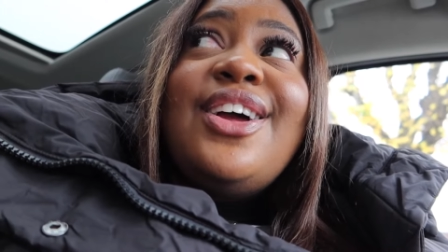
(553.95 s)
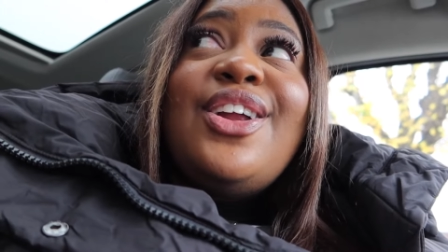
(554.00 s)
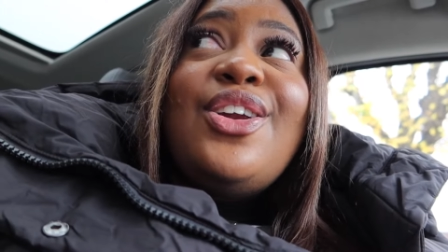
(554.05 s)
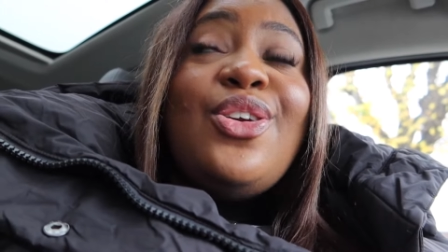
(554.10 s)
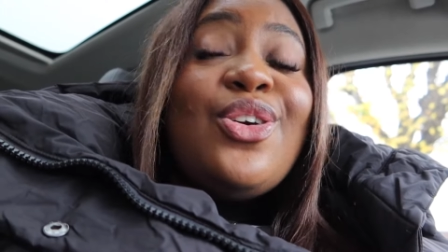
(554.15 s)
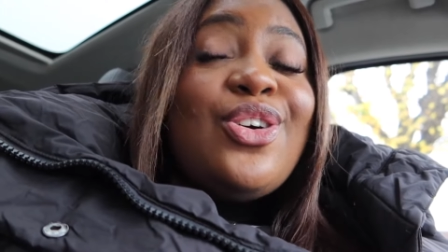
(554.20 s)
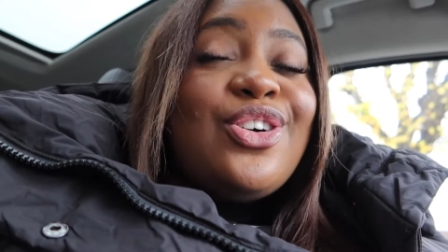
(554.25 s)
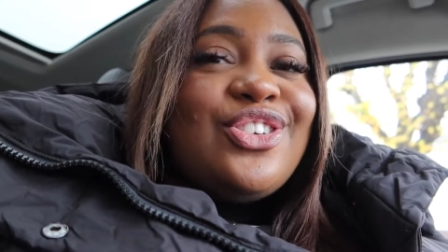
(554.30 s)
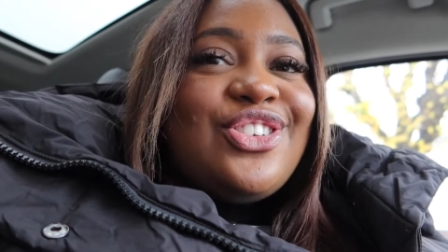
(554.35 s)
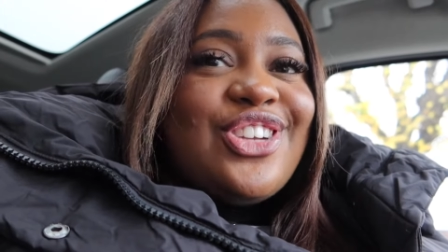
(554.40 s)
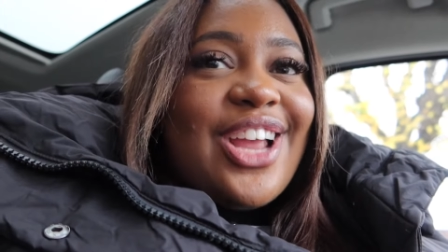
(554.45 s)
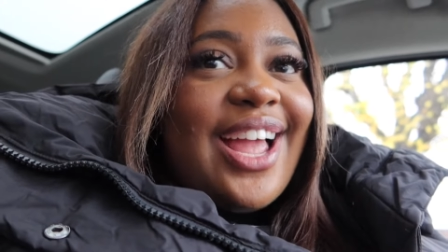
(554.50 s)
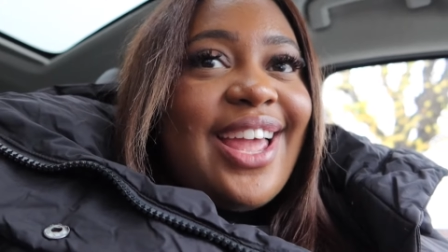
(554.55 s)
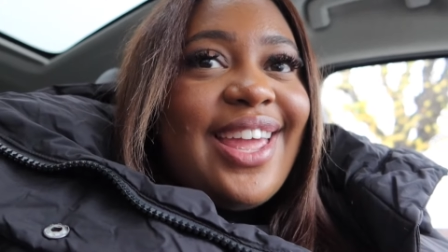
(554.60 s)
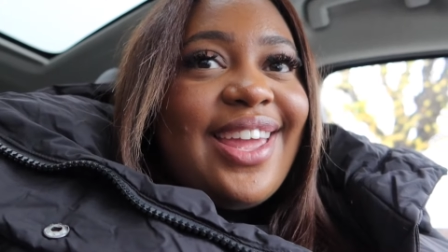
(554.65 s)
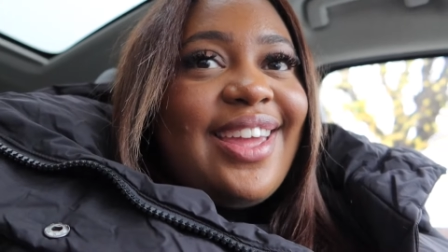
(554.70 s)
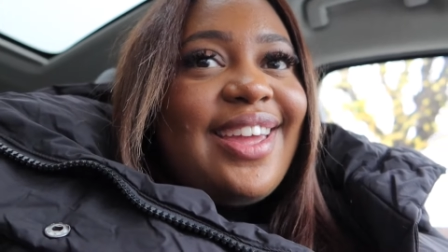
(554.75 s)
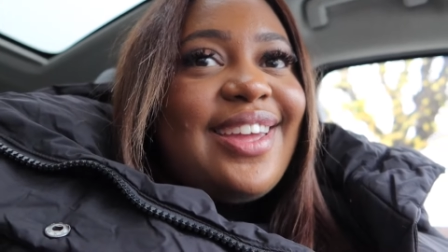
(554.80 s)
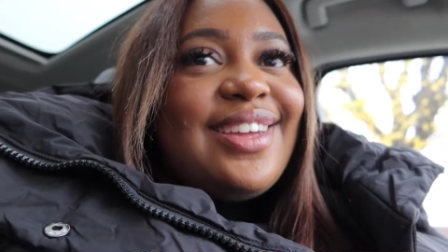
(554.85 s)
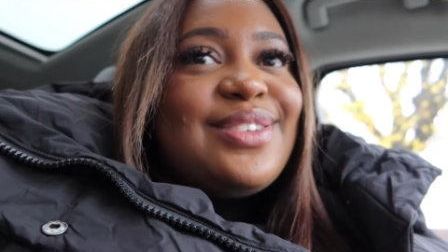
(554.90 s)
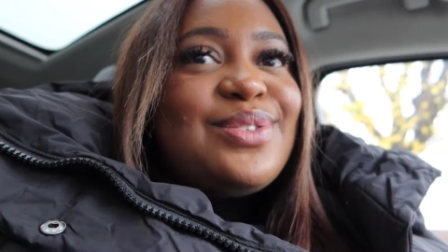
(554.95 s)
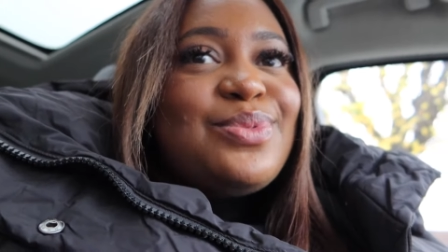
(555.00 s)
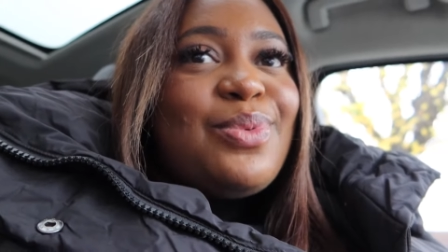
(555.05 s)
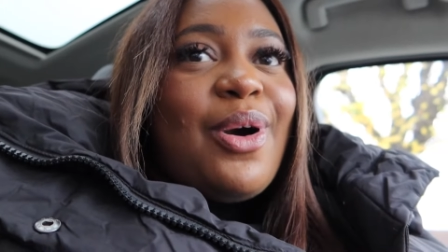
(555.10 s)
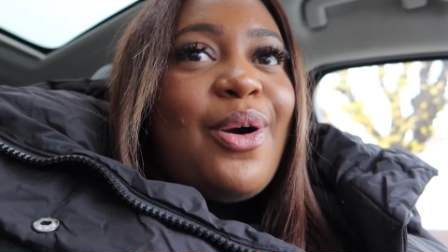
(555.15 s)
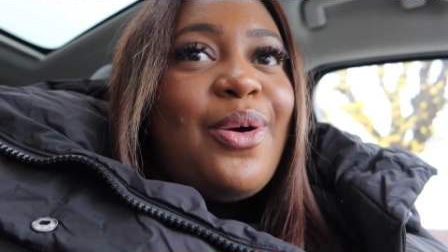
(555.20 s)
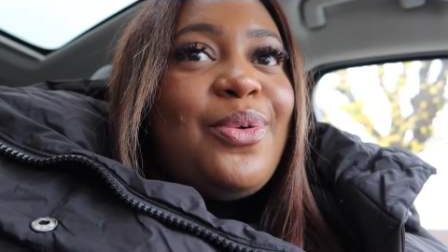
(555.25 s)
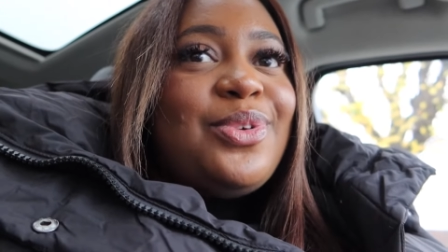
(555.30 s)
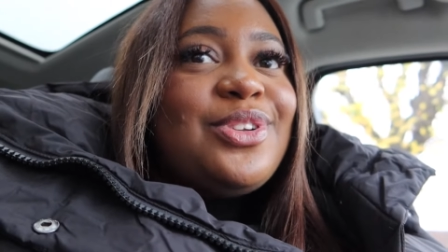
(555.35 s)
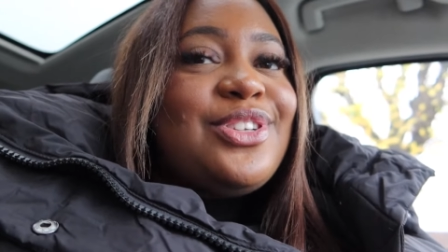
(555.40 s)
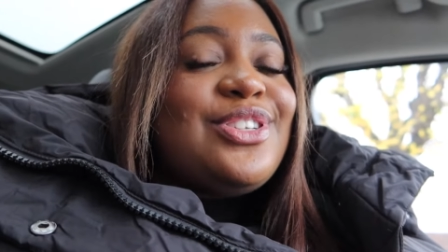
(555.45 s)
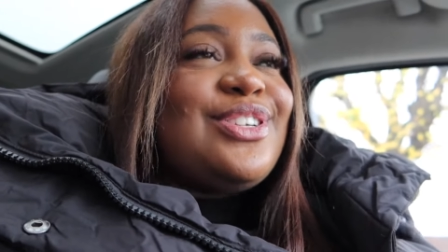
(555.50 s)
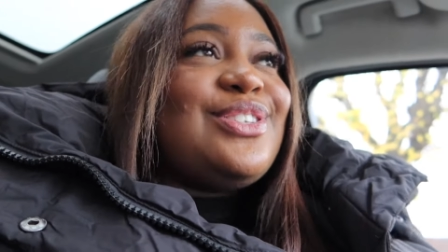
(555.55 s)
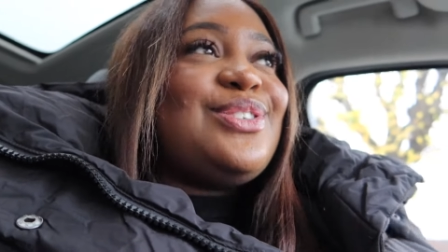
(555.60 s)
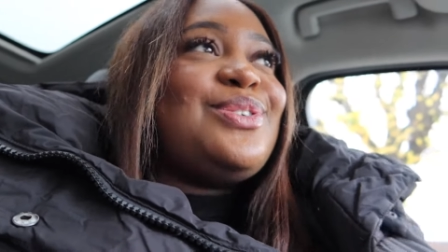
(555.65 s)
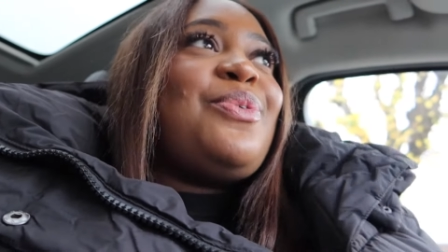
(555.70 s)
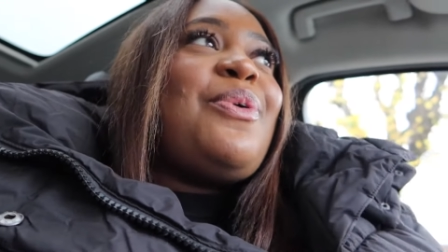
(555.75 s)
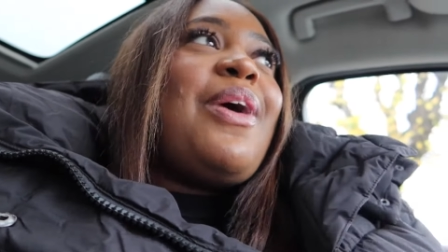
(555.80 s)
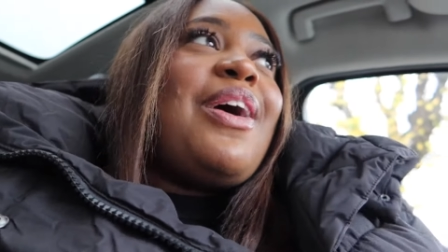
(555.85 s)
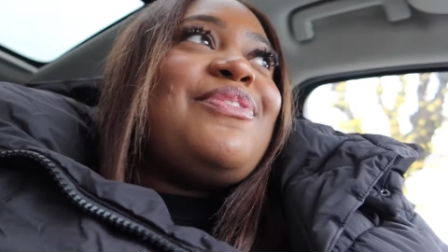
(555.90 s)
long jacket as well, which
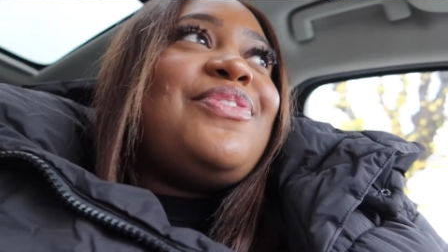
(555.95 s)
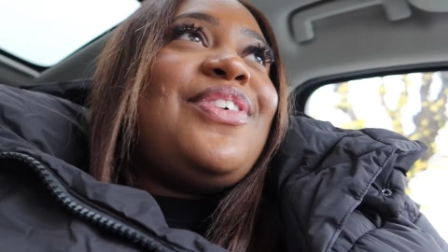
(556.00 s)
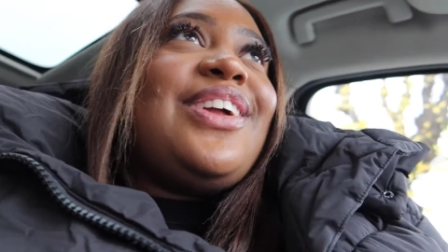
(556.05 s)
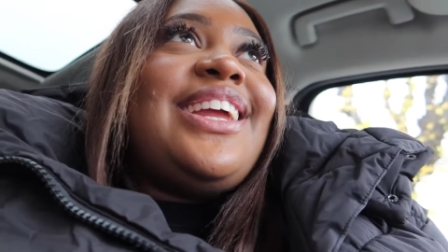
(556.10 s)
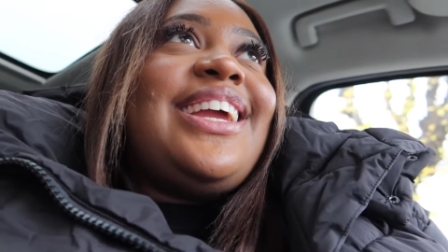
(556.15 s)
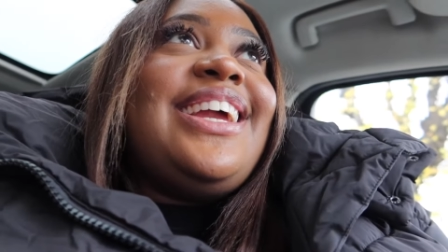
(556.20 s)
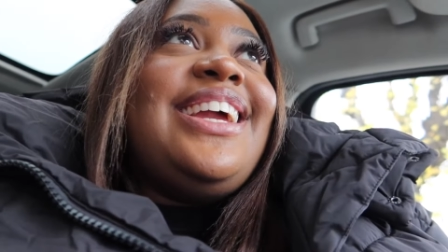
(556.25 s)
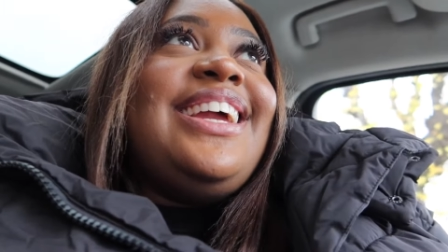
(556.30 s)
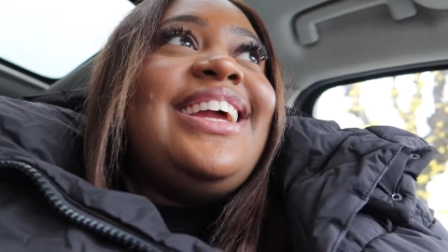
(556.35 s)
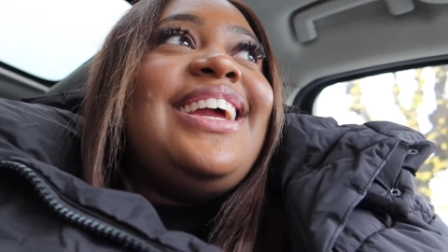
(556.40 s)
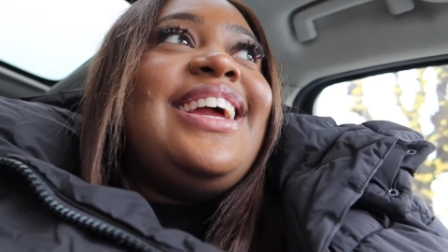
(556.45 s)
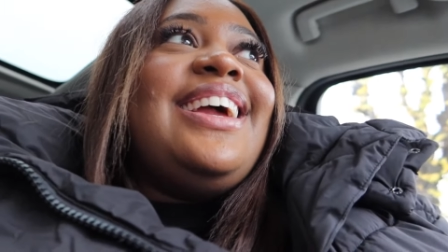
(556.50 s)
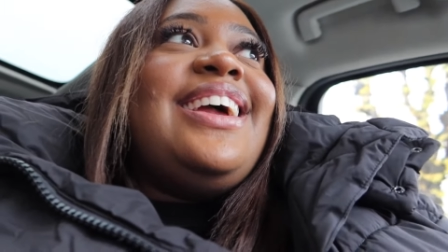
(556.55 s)
is quite funny.